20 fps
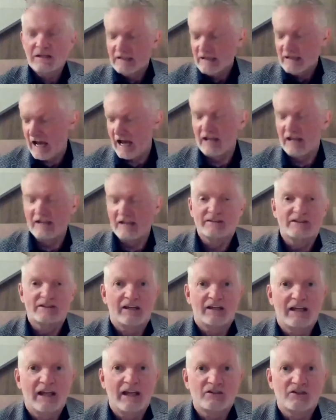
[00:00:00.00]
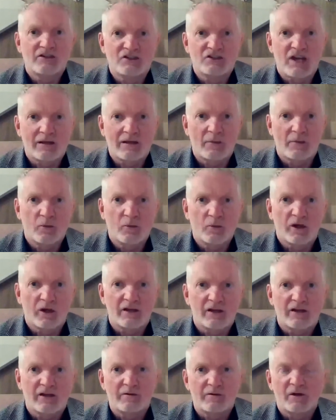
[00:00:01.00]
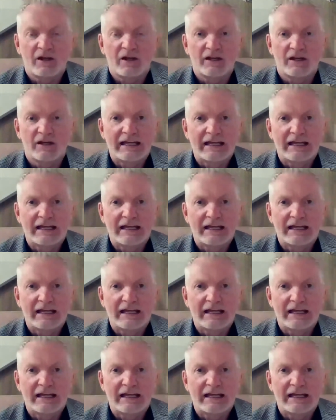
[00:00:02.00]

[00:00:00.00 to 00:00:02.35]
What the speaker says: And ladies and gentlemen, we're gonna